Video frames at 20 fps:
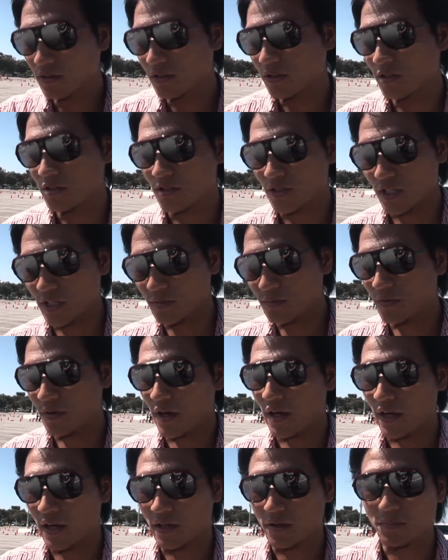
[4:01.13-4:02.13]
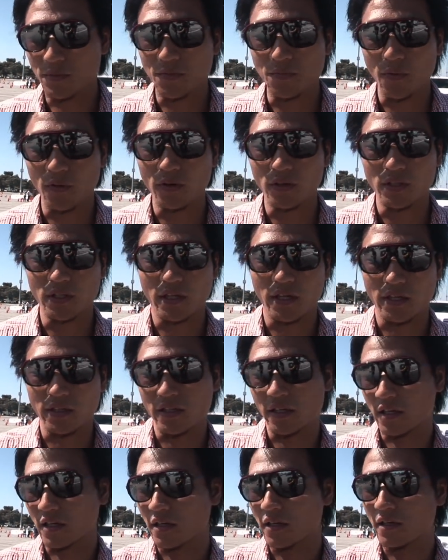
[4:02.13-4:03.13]
use e-brake before the
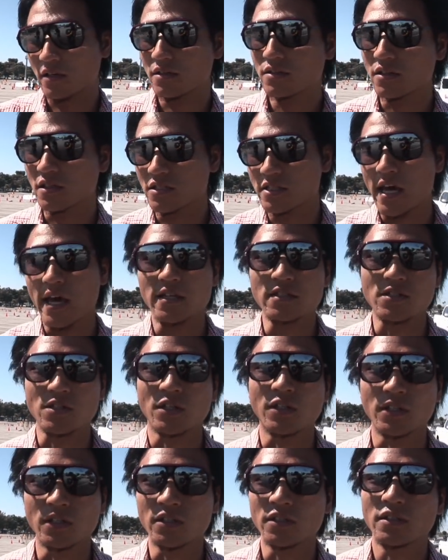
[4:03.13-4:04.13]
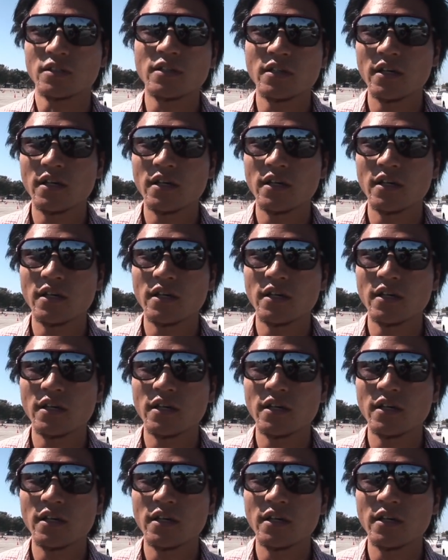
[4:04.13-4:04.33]
tight turn